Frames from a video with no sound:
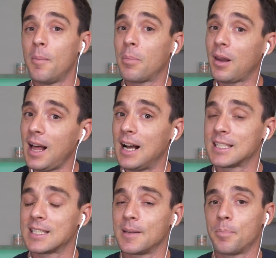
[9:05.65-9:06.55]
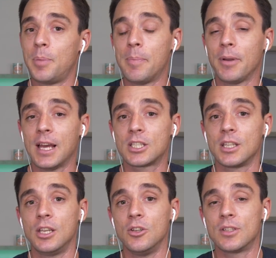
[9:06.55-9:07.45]
Plus, people
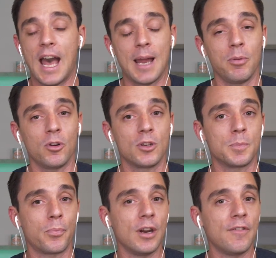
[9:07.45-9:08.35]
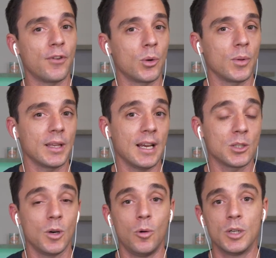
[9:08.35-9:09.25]
actually use ad blockers pretty frequently now as
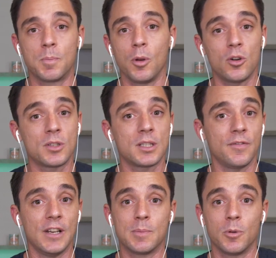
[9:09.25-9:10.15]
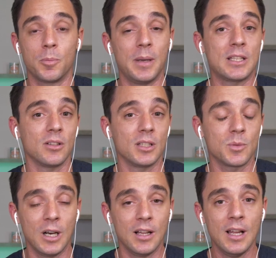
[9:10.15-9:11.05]
well, which blocks the Facebook pixel as
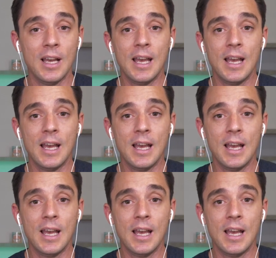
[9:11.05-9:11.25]
well.